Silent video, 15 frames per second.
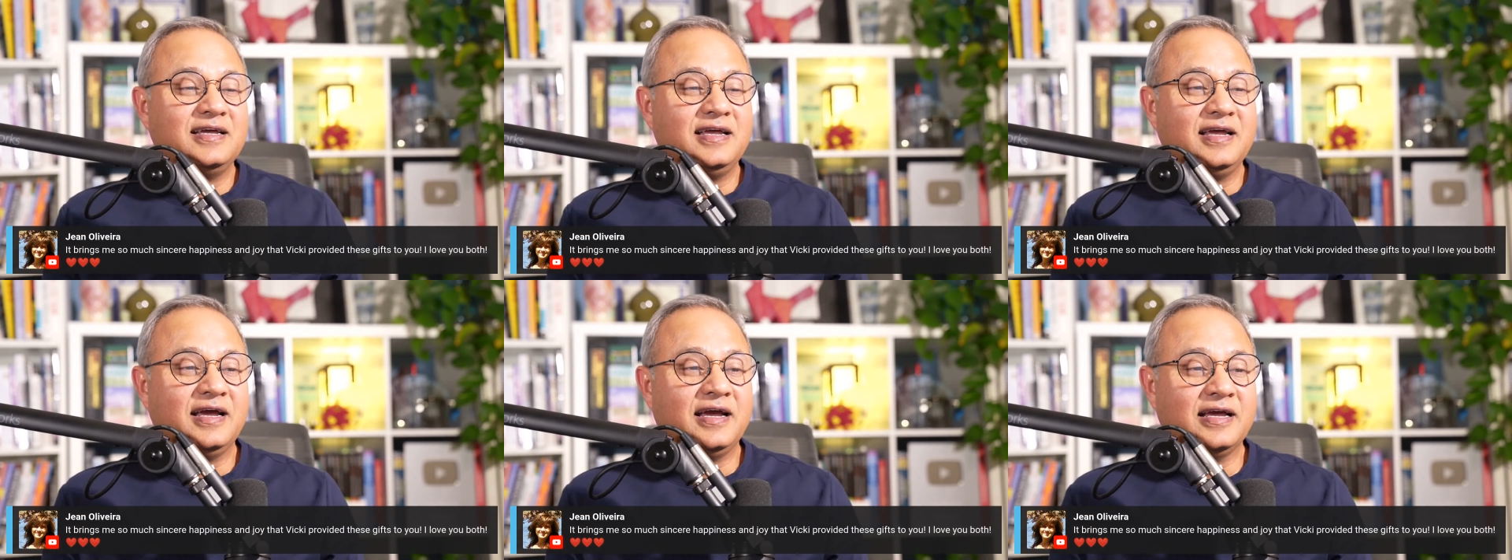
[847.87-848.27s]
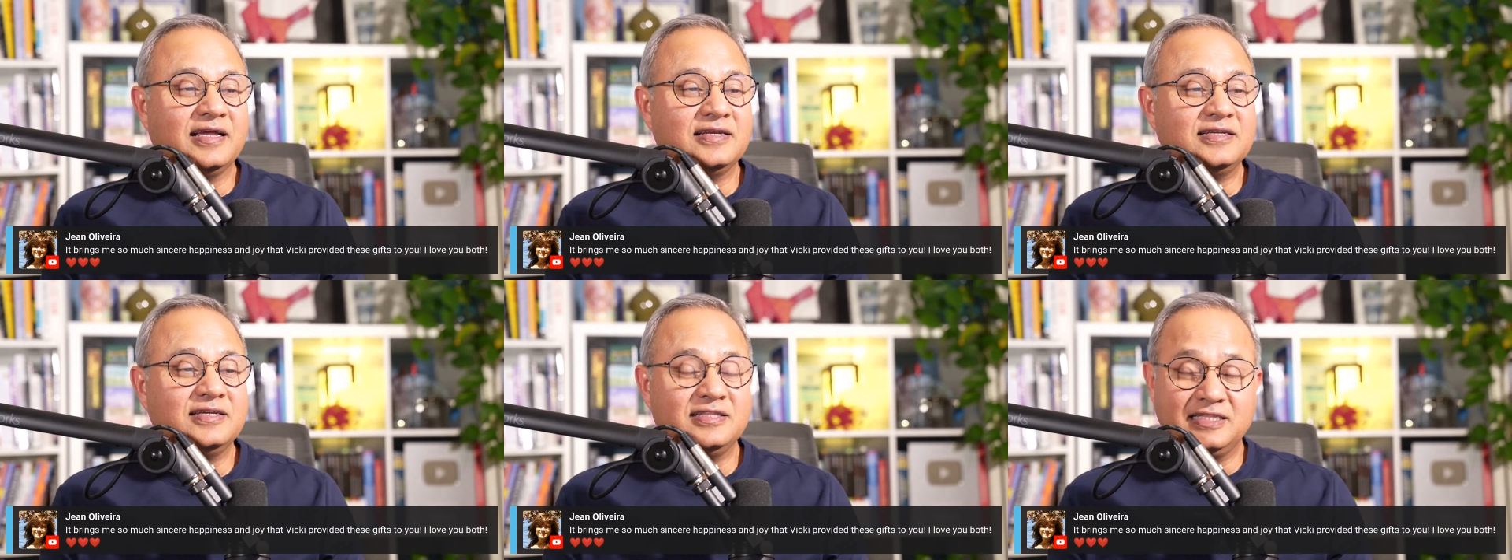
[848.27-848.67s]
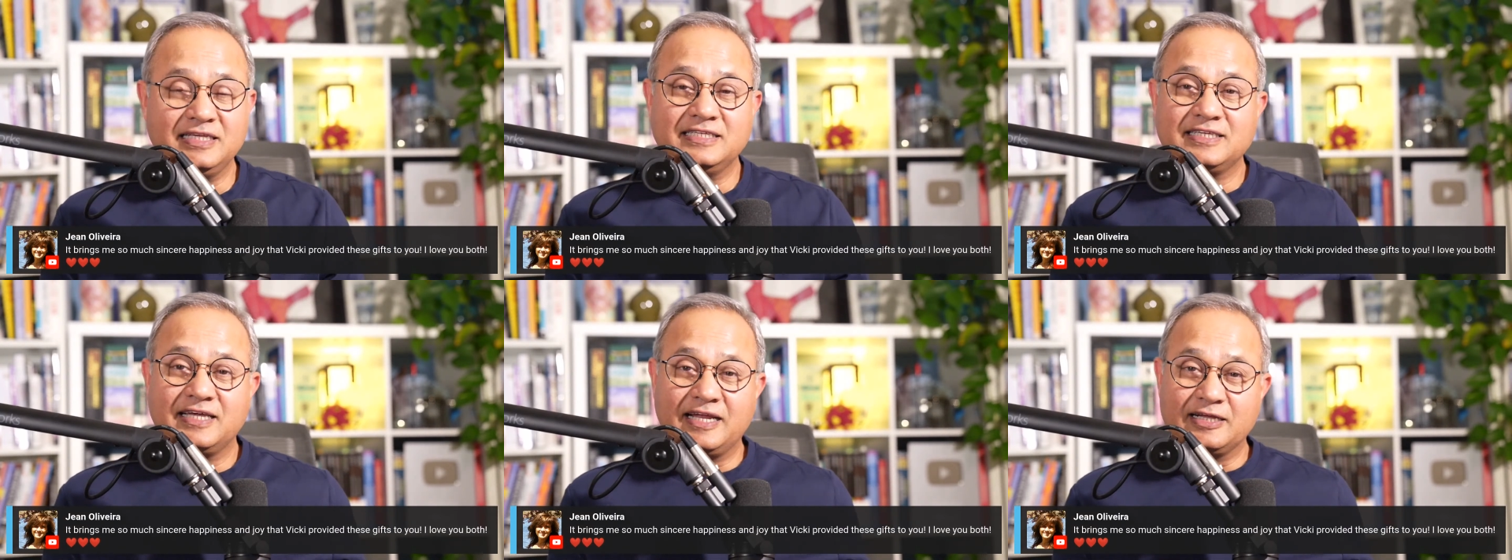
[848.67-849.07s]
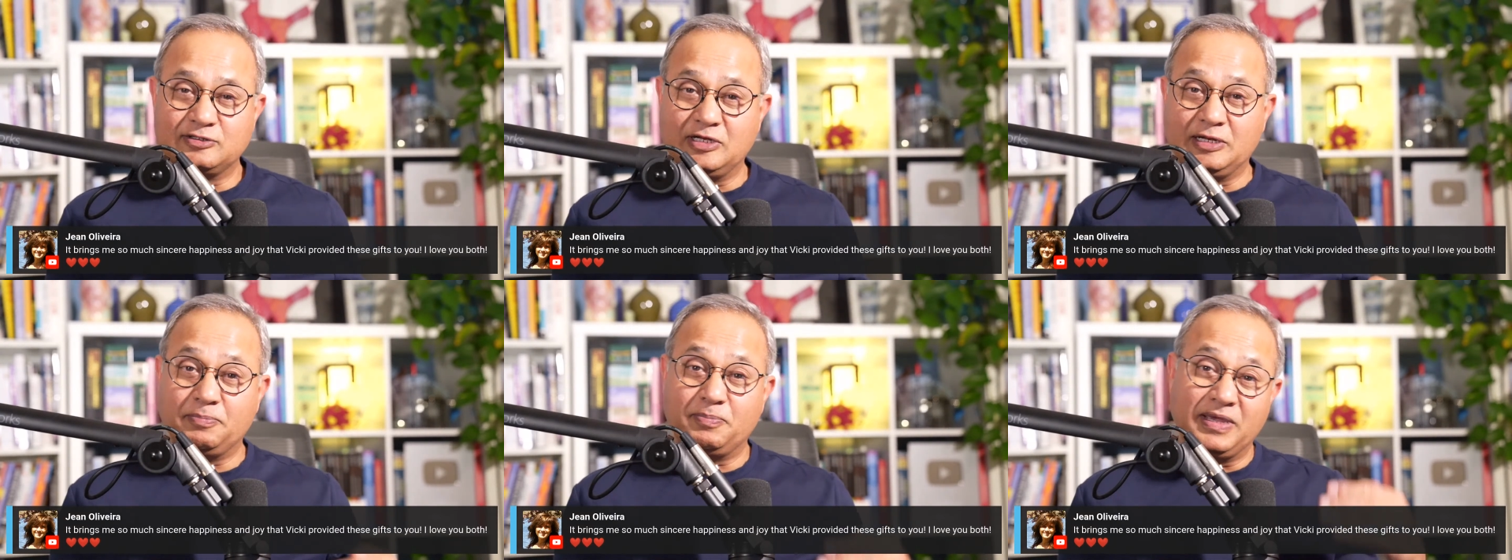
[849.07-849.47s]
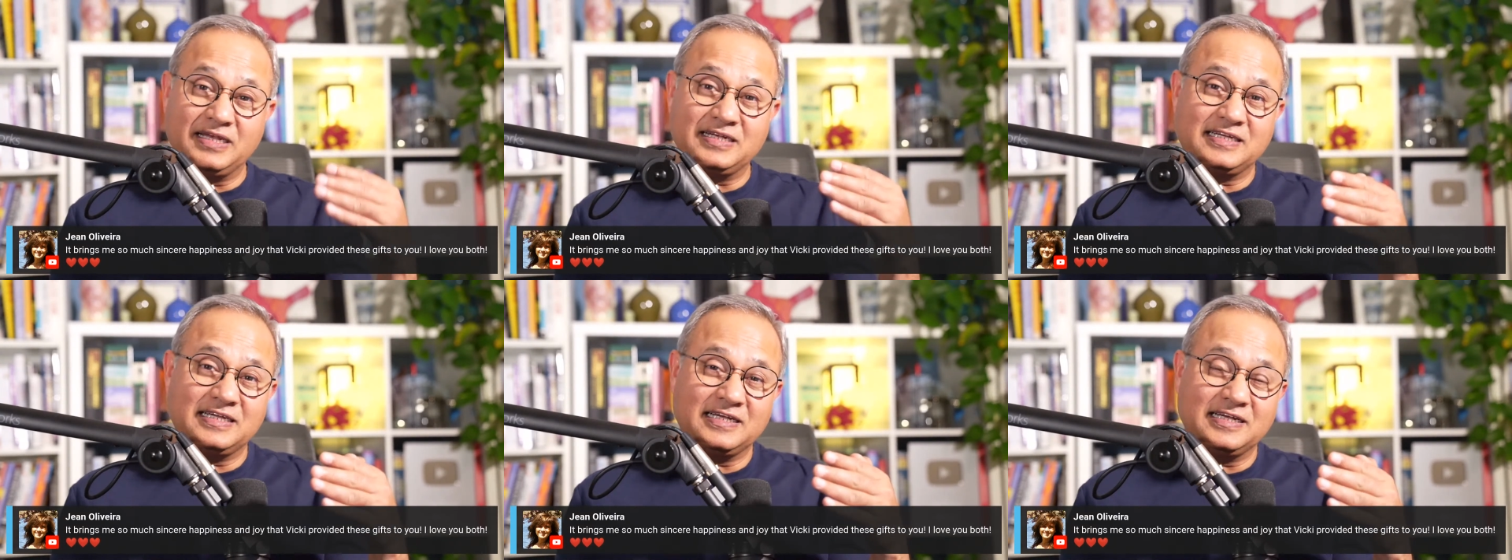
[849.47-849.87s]
and these are actually
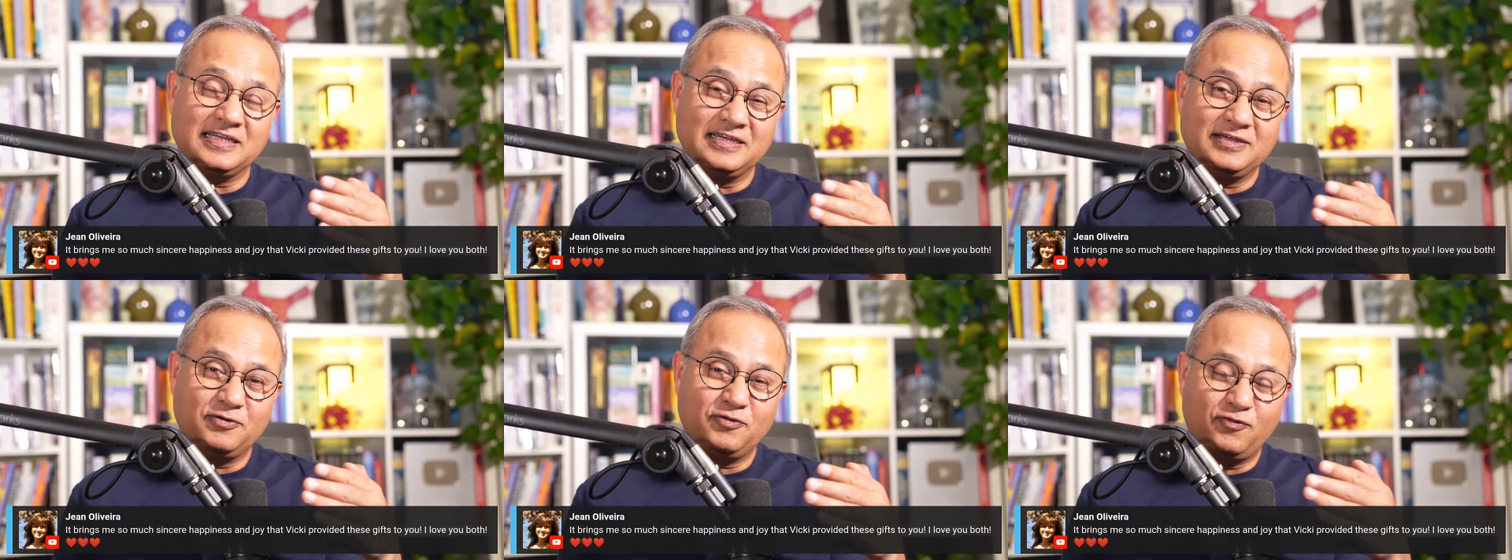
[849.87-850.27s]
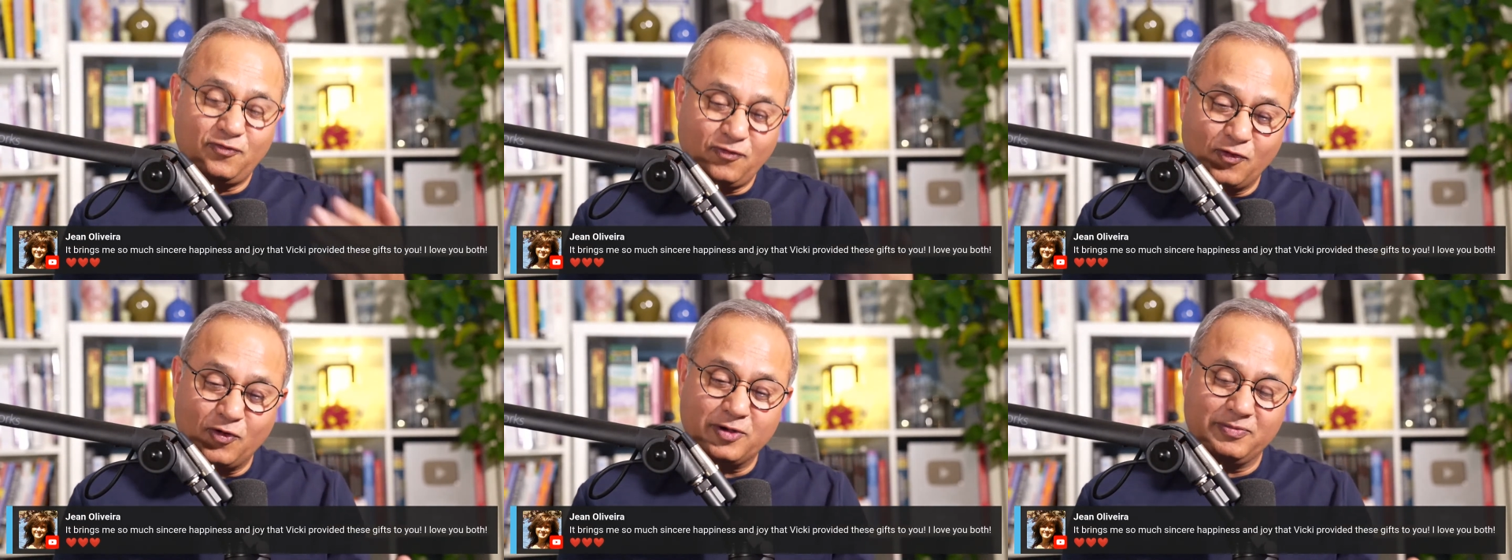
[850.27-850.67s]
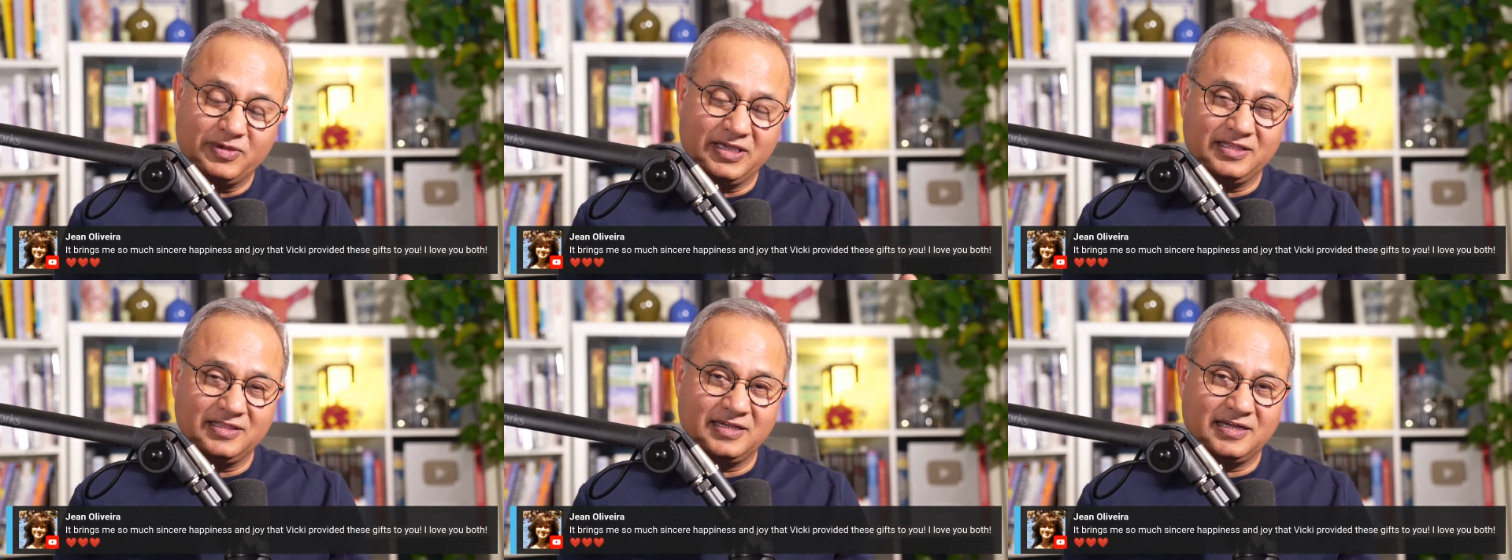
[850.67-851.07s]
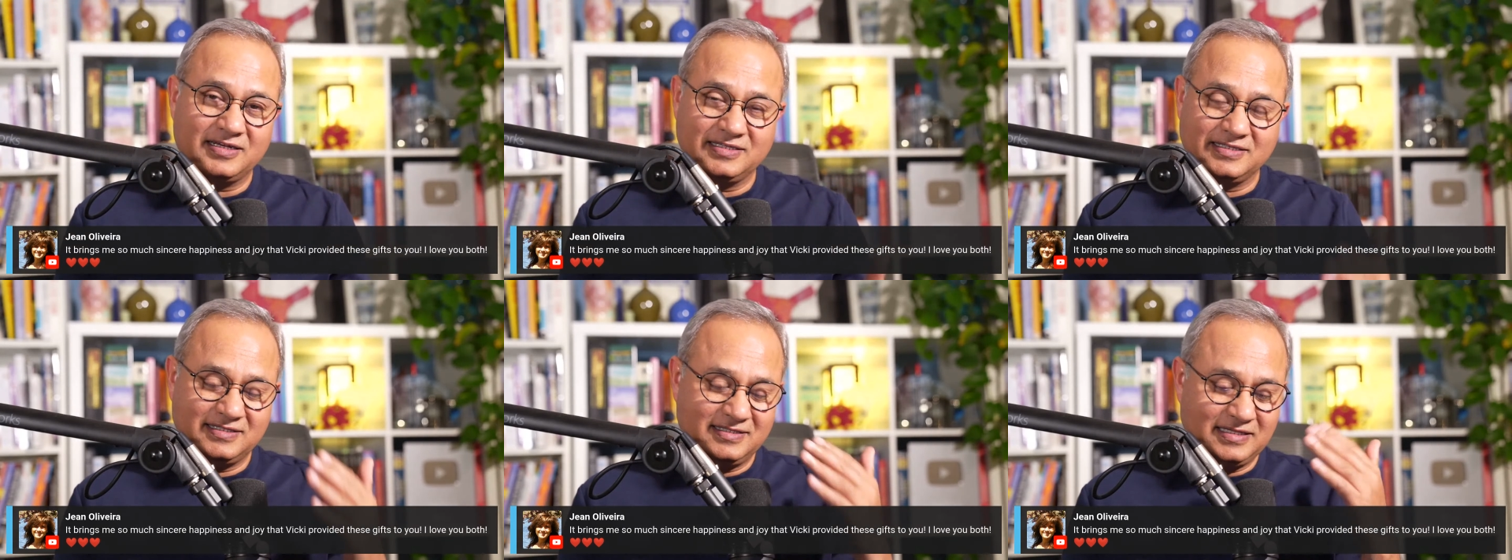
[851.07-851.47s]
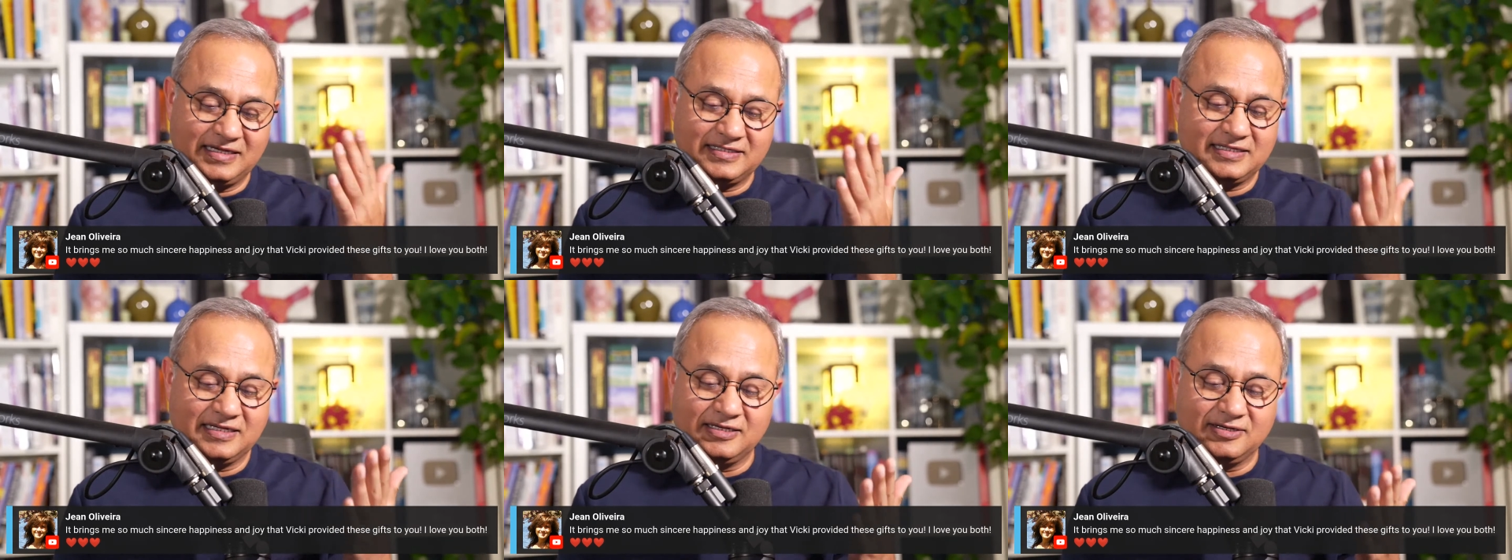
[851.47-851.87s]
painted for me.
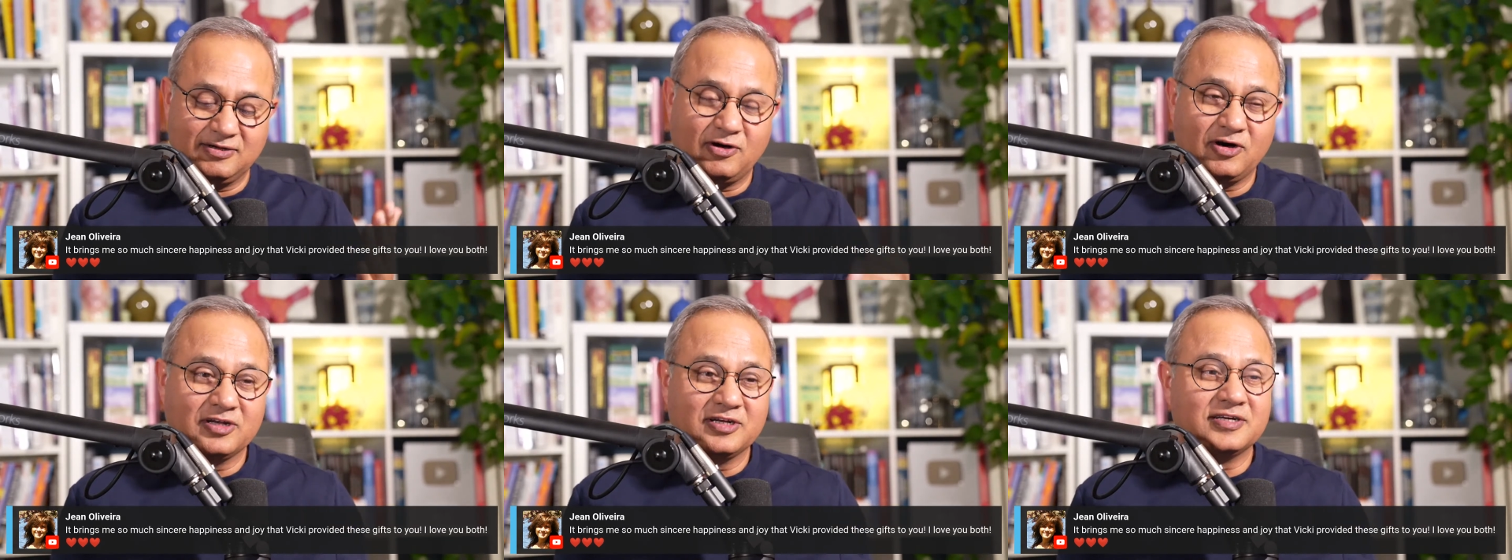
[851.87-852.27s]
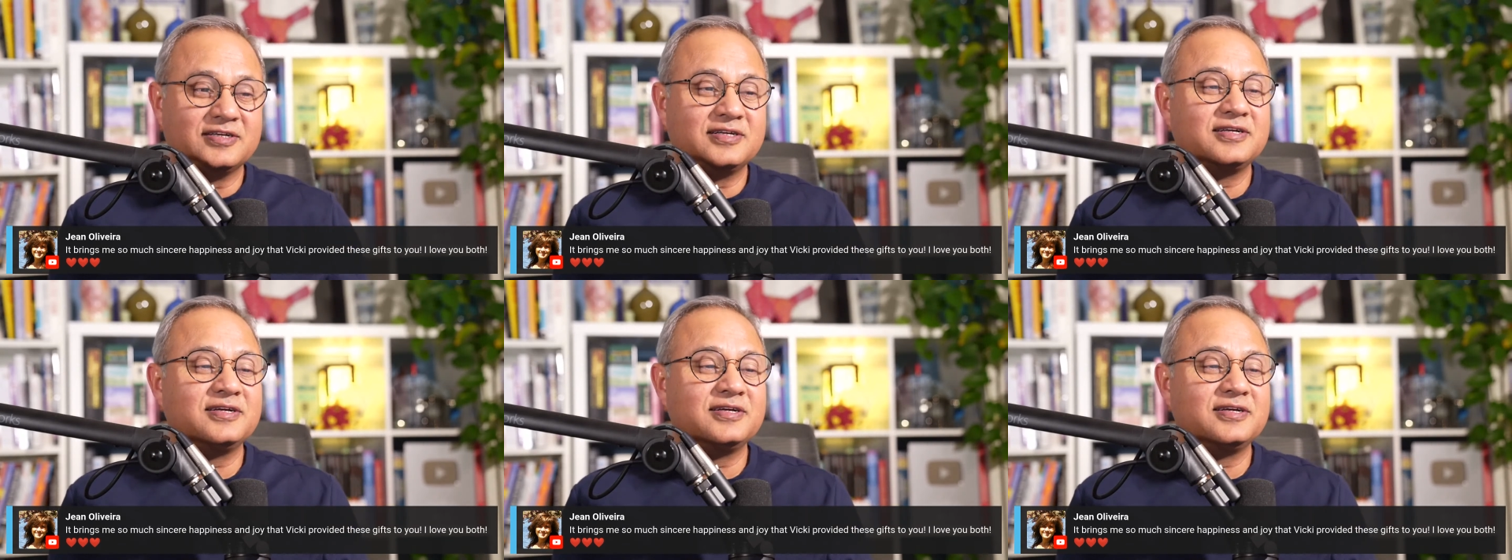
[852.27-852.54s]
That's an honor.